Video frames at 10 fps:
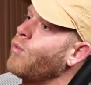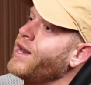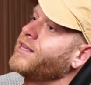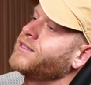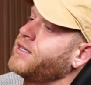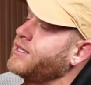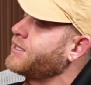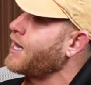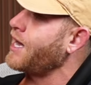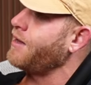went into this
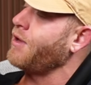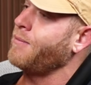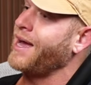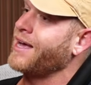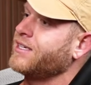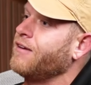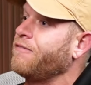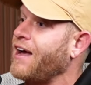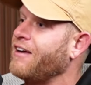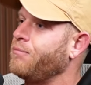guy amassing
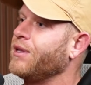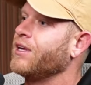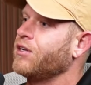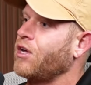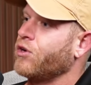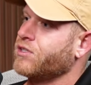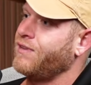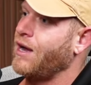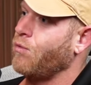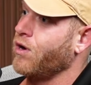$5 billion of
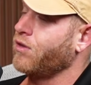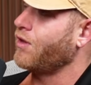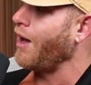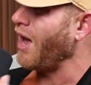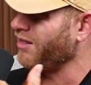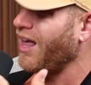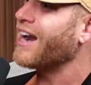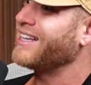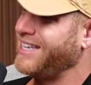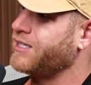net worth? A
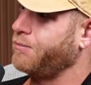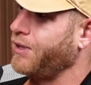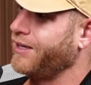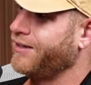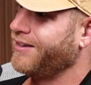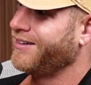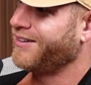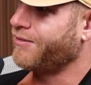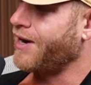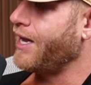lot of discipline,
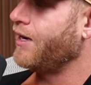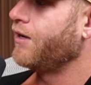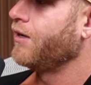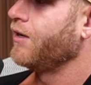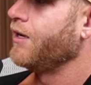right? Yeah.